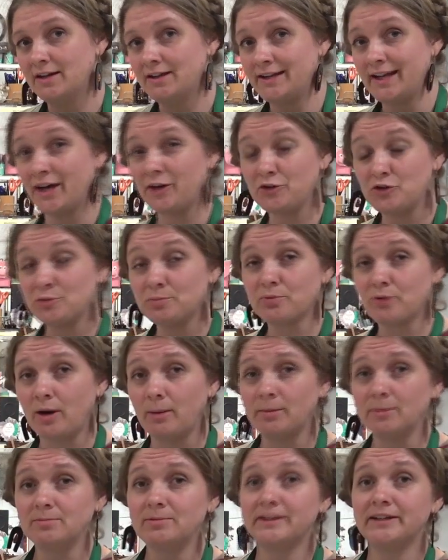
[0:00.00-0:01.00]
Now, you
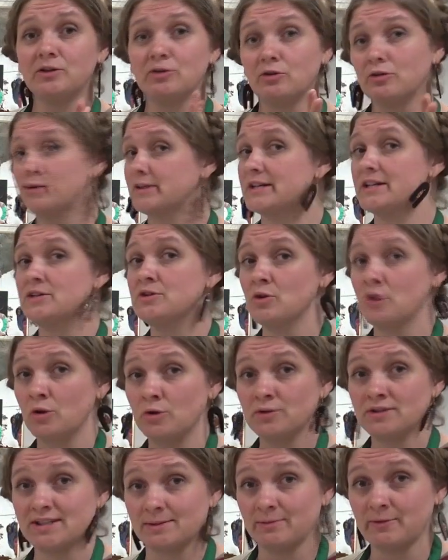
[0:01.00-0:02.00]
probably already
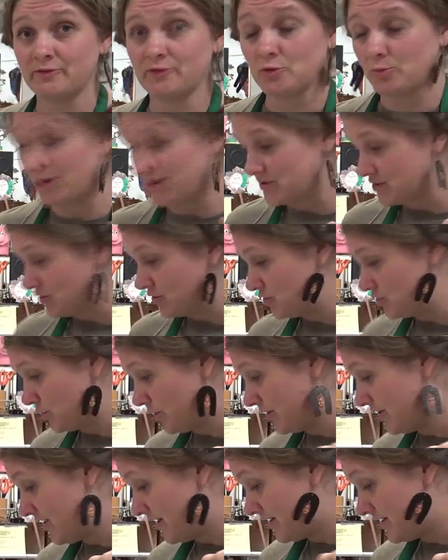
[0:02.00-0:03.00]
know some of the ways to
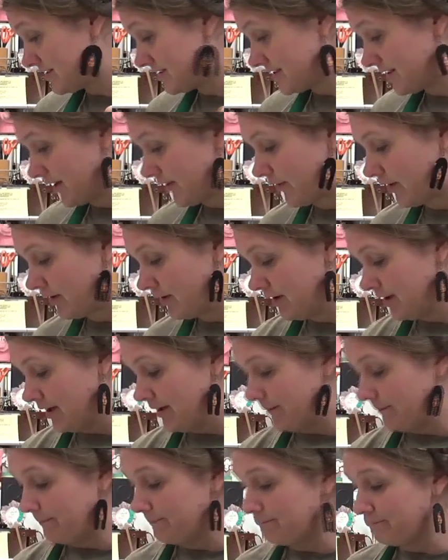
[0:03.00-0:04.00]
join things together.
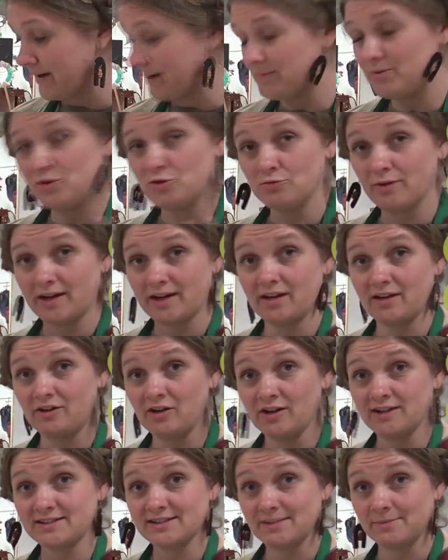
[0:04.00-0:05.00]
Maybe you
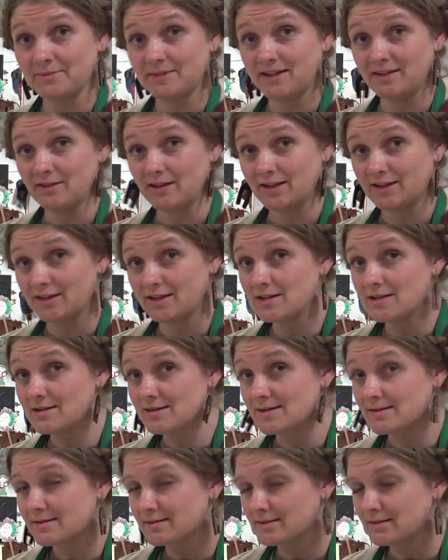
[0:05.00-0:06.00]
recognise something like
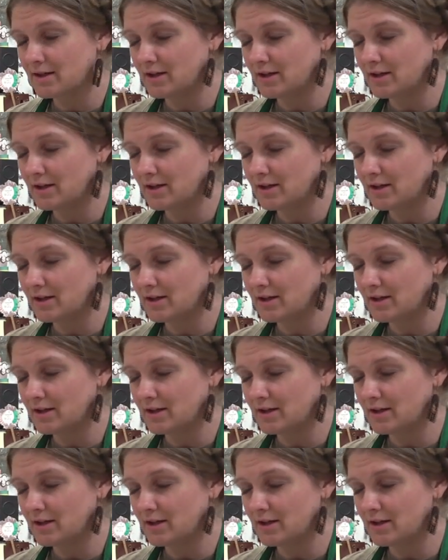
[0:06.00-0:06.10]
this.